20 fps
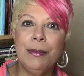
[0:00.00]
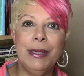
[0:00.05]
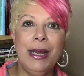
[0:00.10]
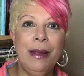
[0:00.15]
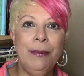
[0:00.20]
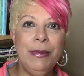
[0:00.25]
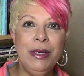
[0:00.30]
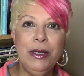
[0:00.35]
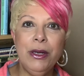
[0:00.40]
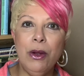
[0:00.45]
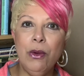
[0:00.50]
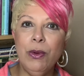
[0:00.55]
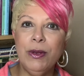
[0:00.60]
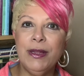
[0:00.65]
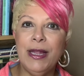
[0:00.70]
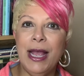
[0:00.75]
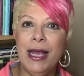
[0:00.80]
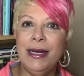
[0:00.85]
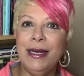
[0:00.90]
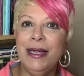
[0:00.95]
Let me know what
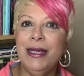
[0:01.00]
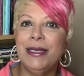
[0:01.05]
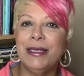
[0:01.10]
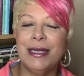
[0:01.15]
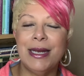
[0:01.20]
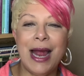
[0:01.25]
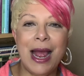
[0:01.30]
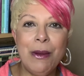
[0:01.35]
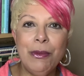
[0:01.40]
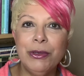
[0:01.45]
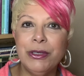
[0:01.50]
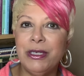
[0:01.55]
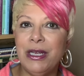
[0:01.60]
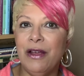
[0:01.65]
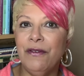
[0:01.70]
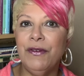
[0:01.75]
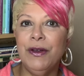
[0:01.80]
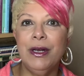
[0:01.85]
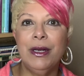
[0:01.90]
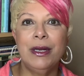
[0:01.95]
that is, and I will
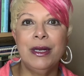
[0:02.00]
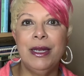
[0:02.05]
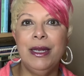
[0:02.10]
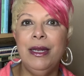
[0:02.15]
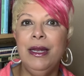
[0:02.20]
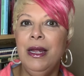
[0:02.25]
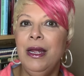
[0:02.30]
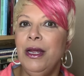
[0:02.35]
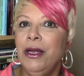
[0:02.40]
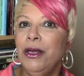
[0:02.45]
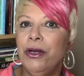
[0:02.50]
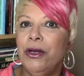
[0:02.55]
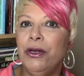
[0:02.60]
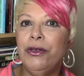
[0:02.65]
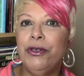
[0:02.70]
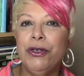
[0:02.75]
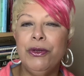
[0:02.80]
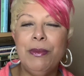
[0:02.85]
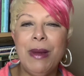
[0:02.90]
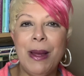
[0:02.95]
definitely,
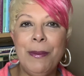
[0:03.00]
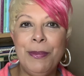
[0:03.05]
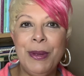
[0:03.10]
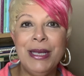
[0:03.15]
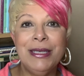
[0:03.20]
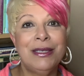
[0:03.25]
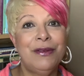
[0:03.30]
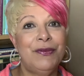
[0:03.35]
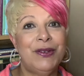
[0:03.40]
do my best.